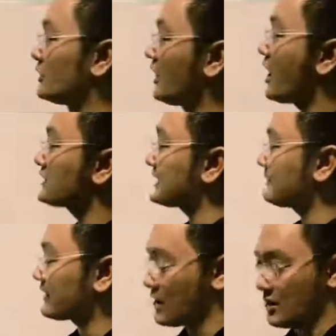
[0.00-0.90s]
So
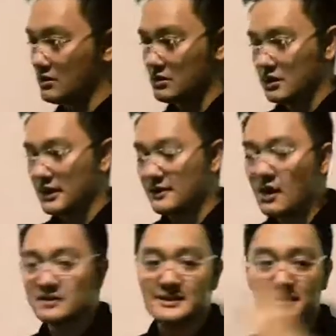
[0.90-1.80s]
long time ago,
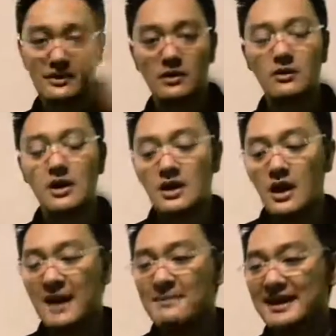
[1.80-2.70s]

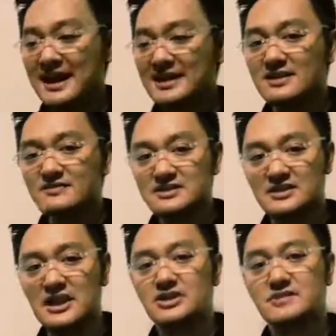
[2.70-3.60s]
a
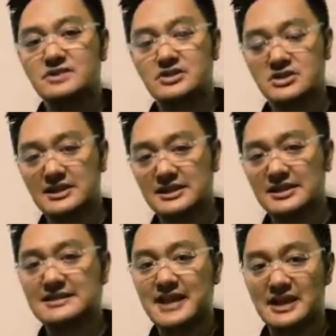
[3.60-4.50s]
mechanical ventilator
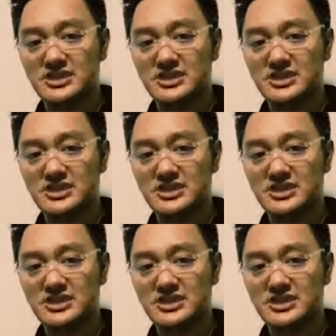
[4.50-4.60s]
machine